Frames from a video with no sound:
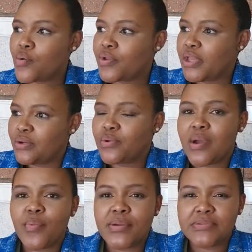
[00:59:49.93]
yena
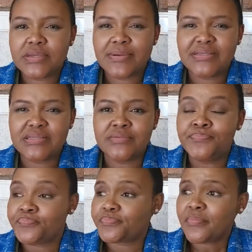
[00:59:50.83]
uyabuya emsebenzini
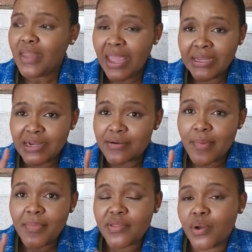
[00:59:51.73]
and i
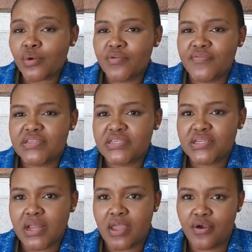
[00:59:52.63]
remember the one
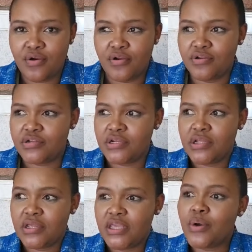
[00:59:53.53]
conversation i heard
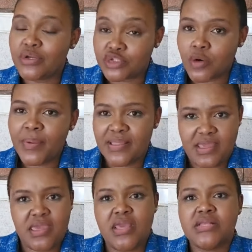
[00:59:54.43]
he was dropping the
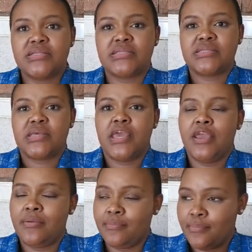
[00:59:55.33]
kids
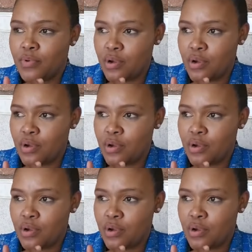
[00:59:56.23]
um